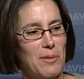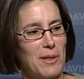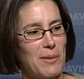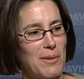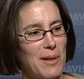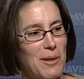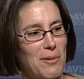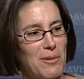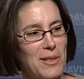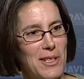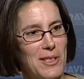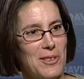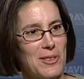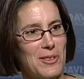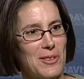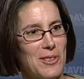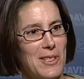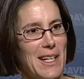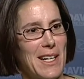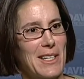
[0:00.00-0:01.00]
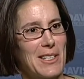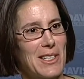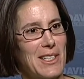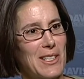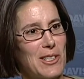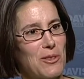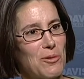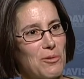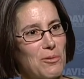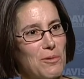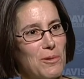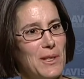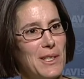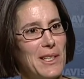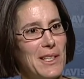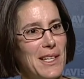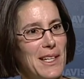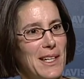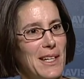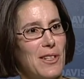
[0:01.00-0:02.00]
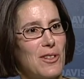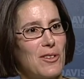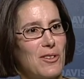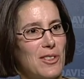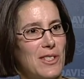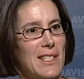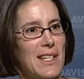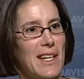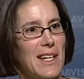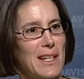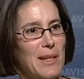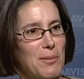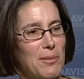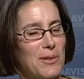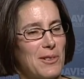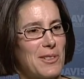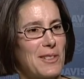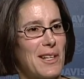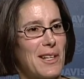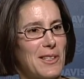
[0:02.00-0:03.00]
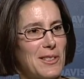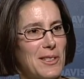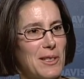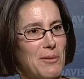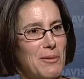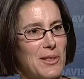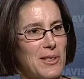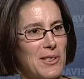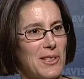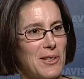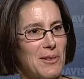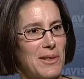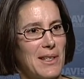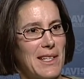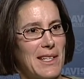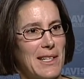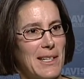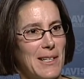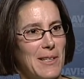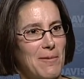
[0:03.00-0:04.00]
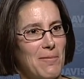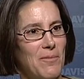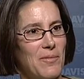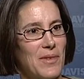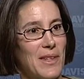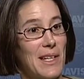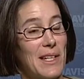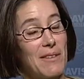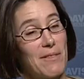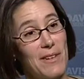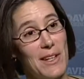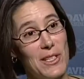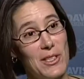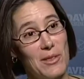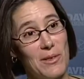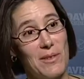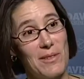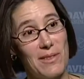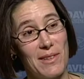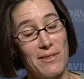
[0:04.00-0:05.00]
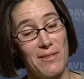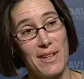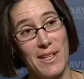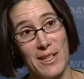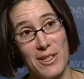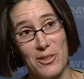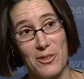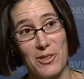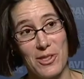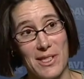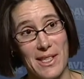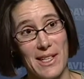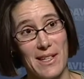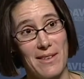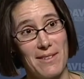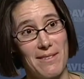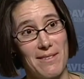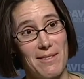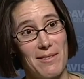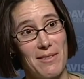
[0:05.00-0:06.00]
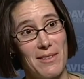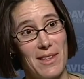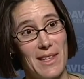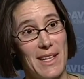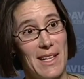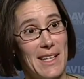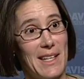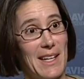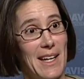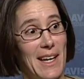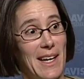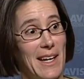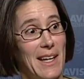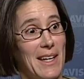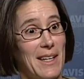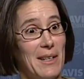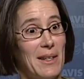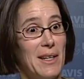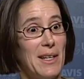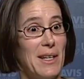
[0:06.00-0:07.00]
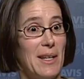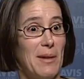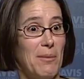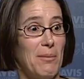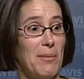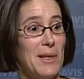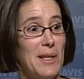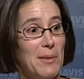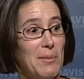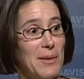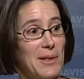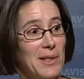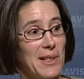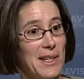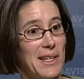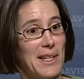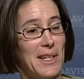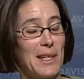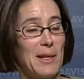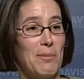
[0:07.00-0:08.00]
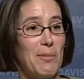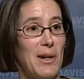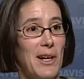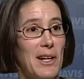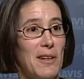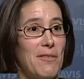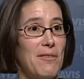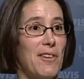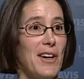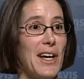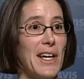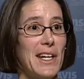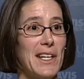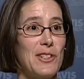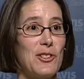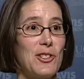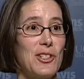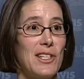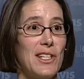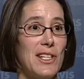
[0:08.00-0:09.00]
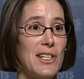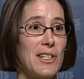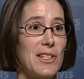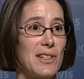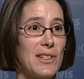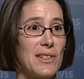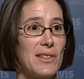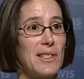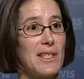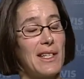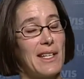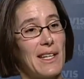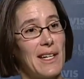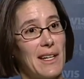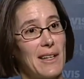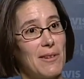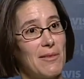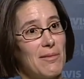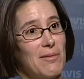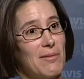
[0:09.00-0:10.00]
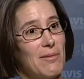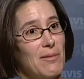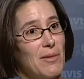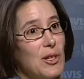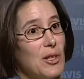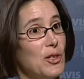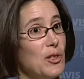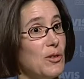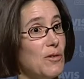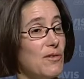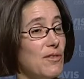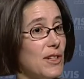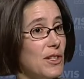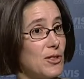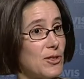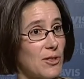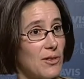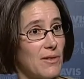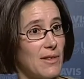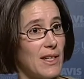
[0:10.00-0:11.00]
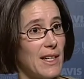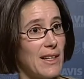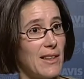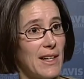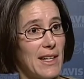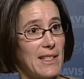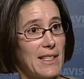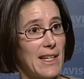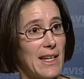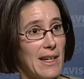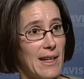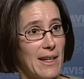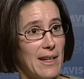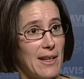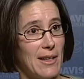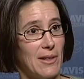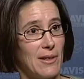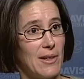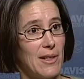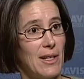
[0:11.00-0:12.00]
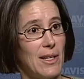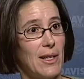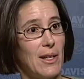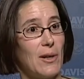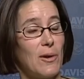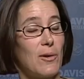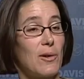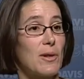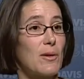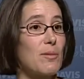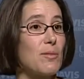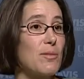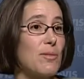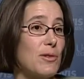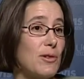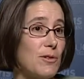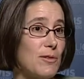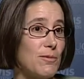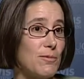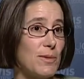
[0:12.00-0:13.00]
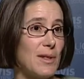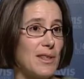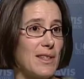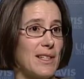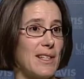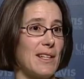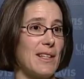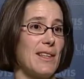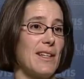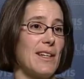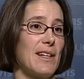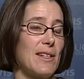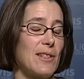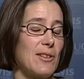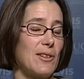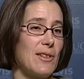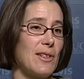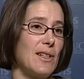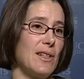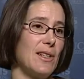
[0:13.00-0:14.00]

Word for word: me about research actually is really understanding precisely what's going on. And if I do, if I understand, then I can manipulate and modify and engineer to get a new feature that I'd like to add or improvement that I'd like.